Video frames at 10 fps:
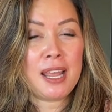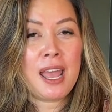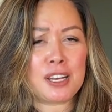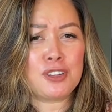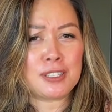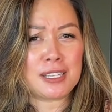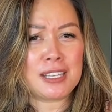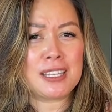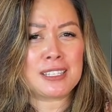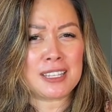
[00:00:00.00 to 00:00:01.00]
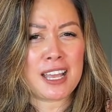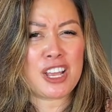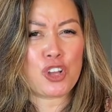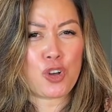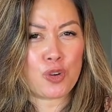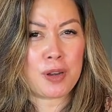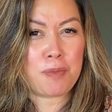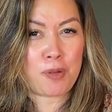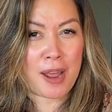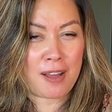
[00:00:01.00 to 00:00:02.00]
Then you see this light golden
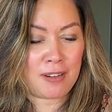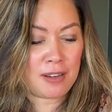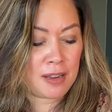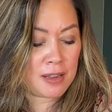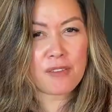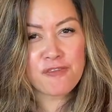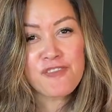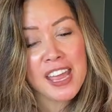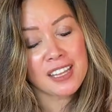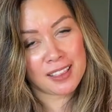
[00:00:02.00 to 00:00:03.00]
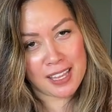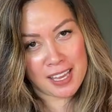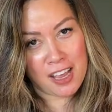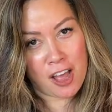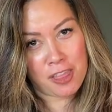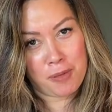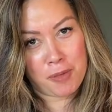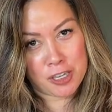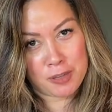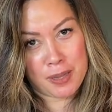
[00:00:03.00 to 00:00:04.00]
brown faintly on the
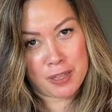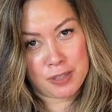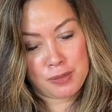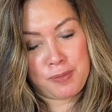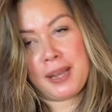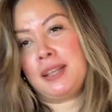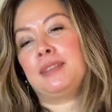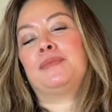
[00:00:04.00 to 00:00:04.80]
marshmallows, right?